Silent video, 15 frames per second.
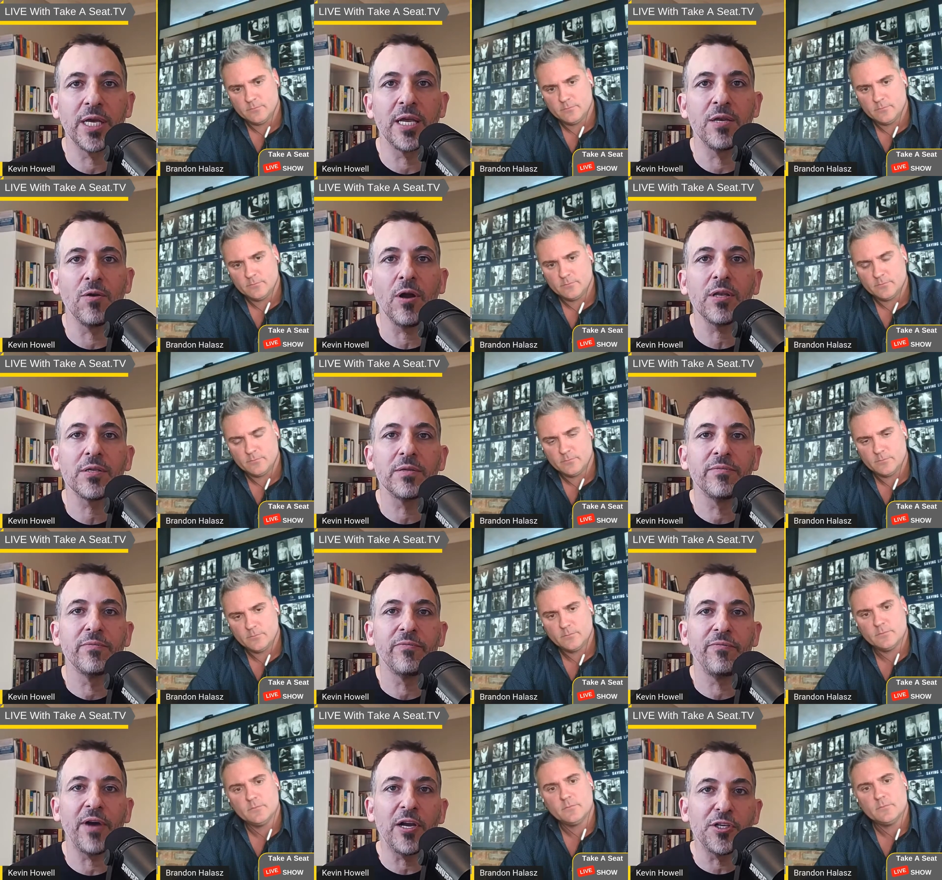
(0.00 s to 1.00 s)
Speaker 1: they're not
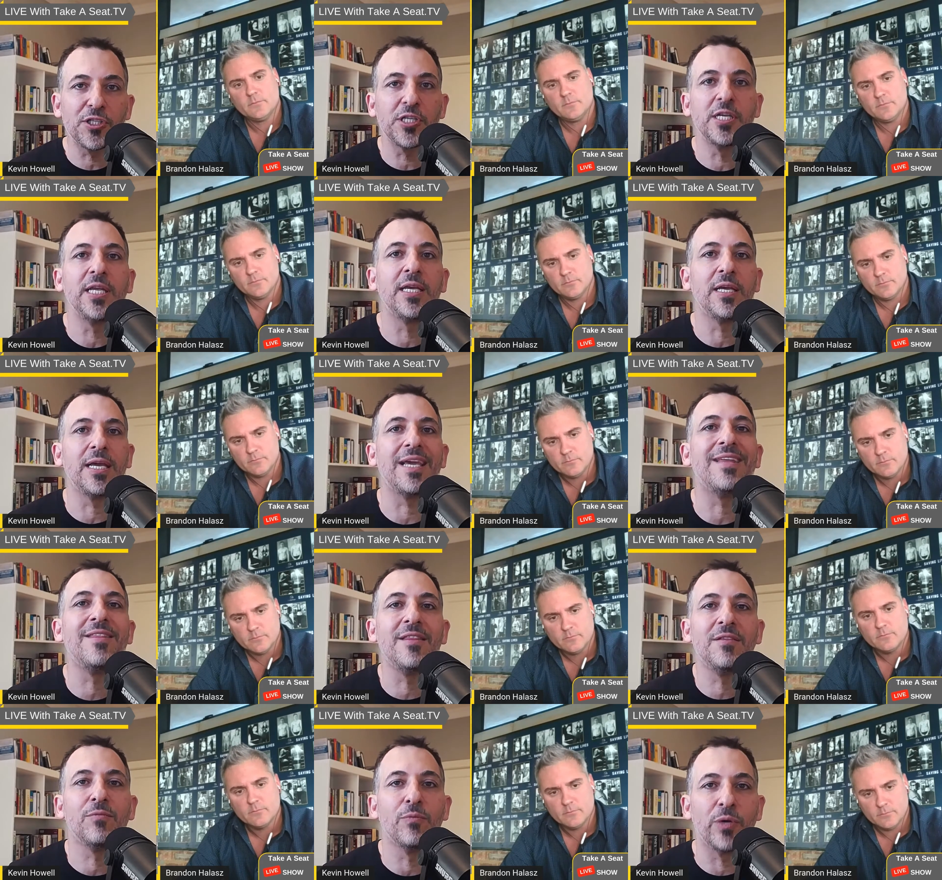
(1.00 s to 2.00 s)
functioning
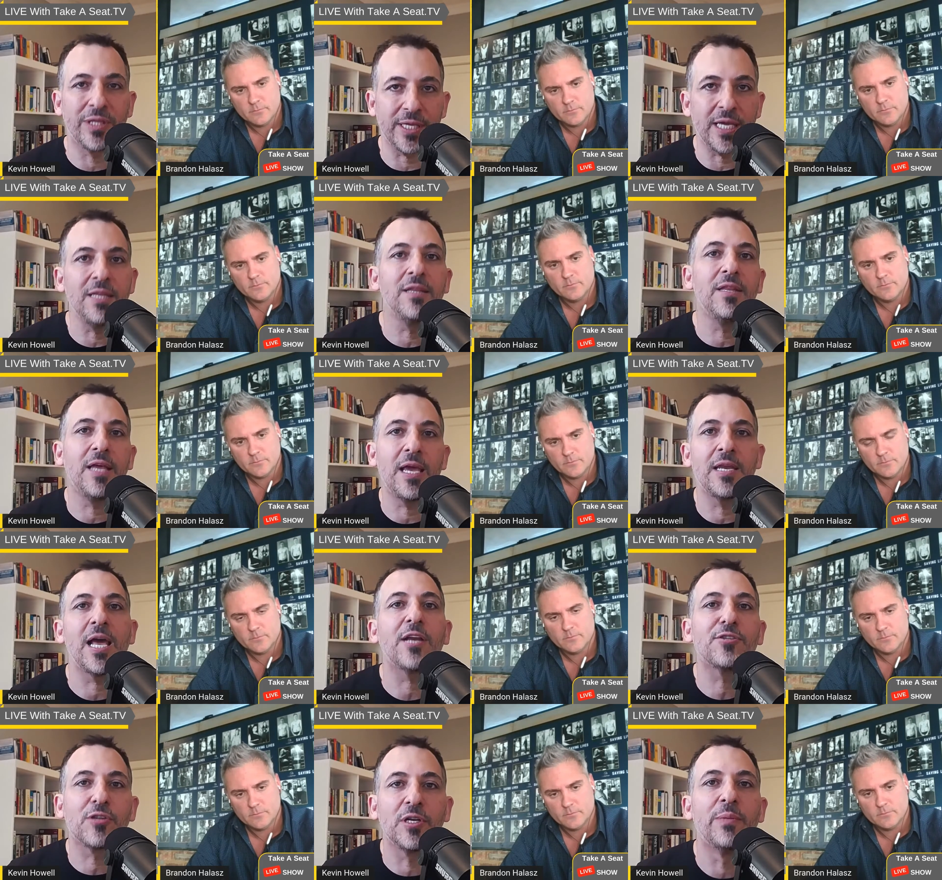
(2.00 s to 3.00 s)
in within their
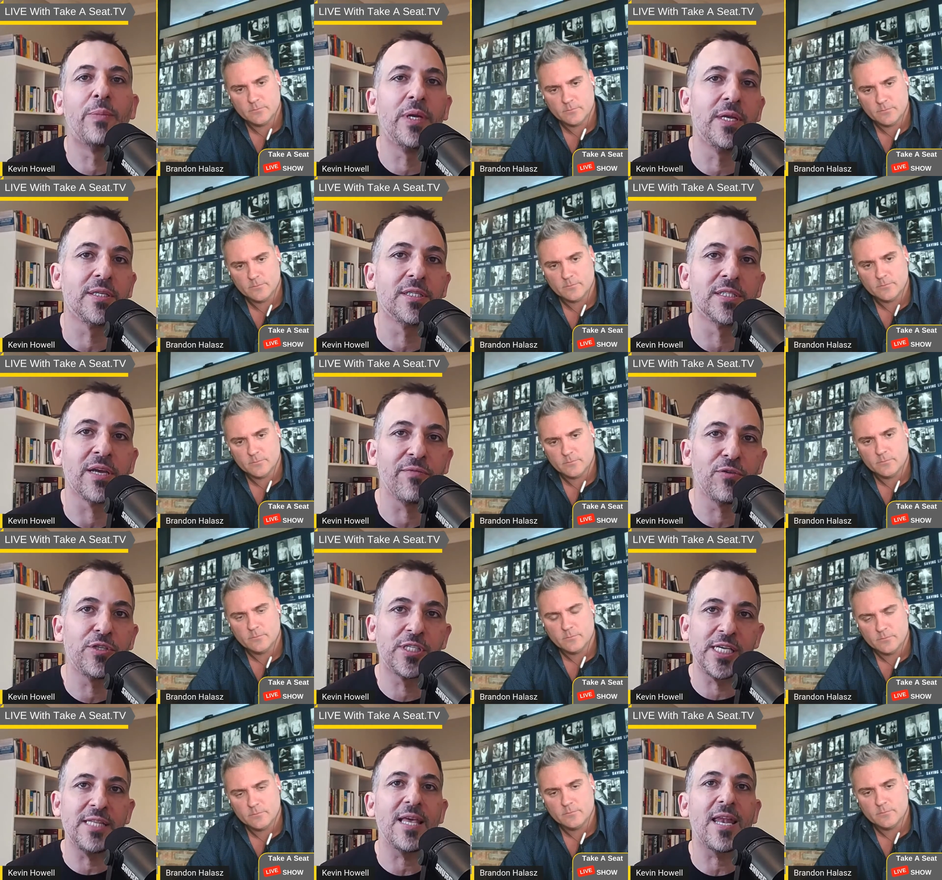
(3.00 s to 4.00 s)
natural abilities? Have you
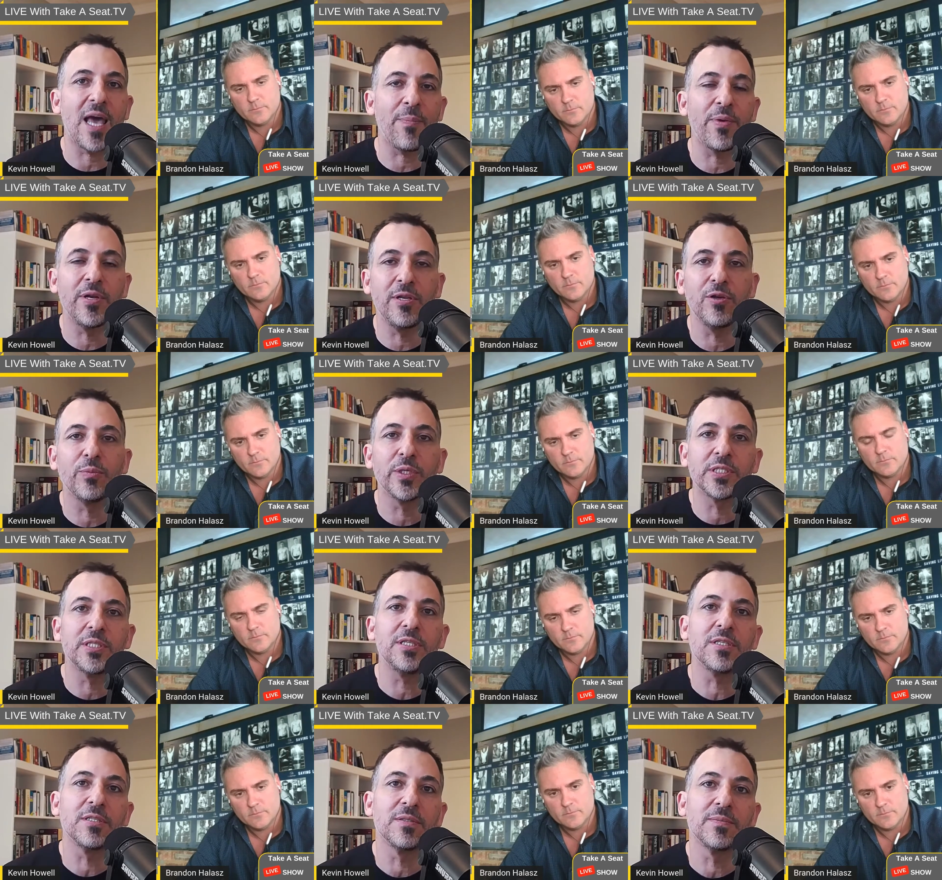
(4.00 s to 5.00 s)
seen that happen in your
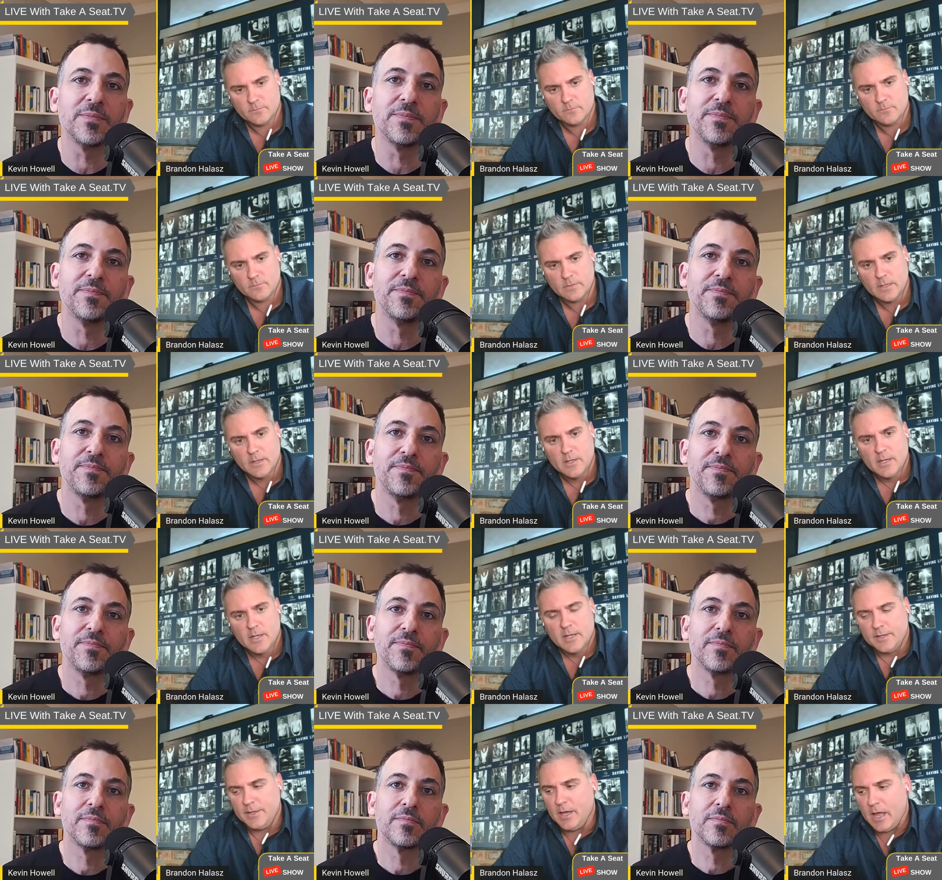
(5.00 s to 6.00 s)
business?
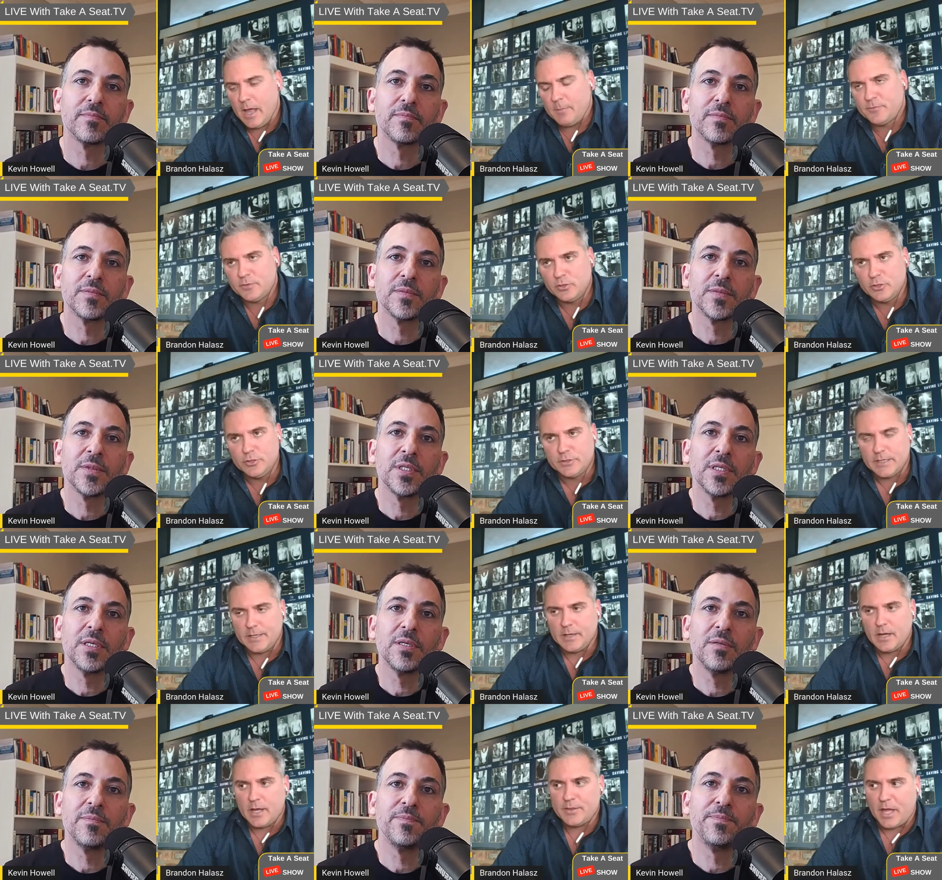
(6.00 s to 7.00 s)
Speaker 2: Yeah,
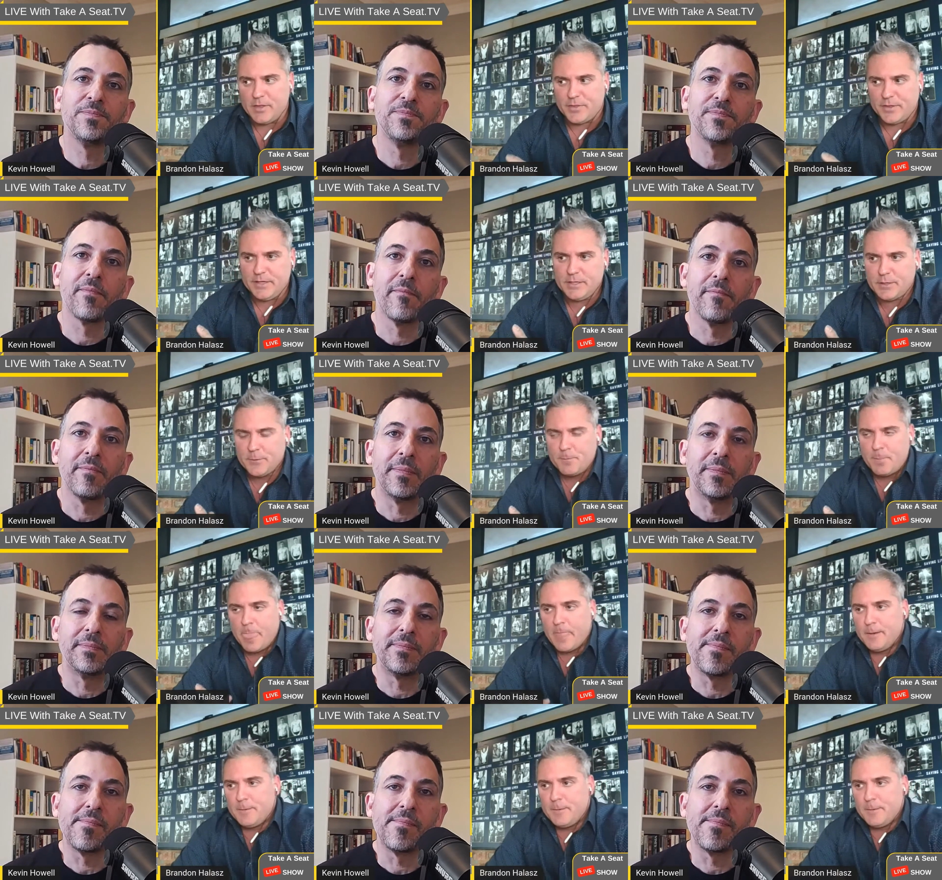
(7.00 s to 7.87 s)
absolutely. I, I think